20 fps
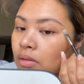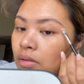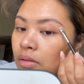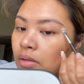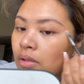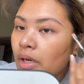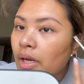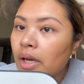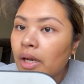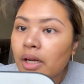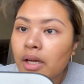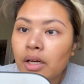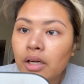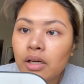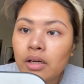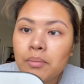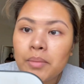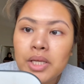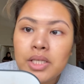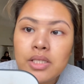
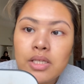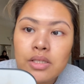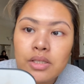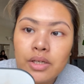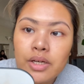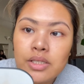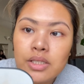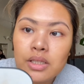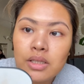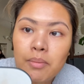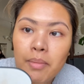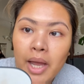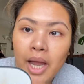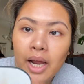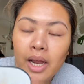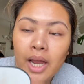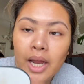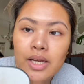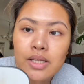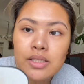And my sister is in the back.
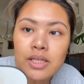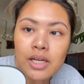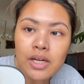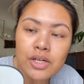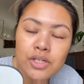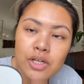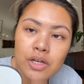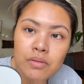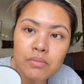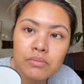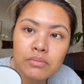Hi, say hi, Joe.